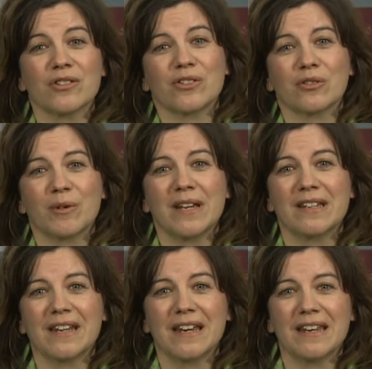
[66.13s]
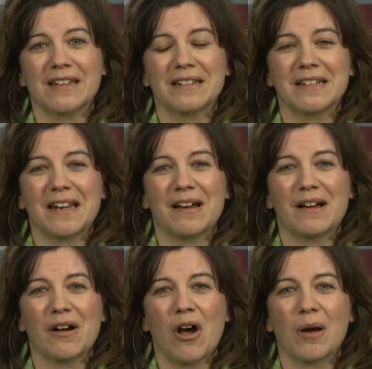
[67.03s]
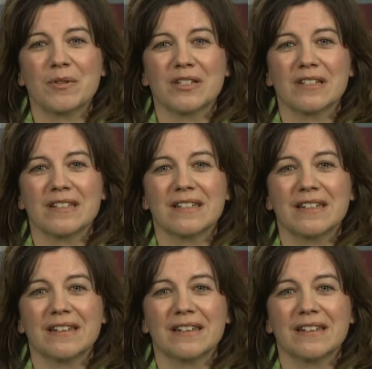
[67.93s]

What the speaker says: those are great Canadian options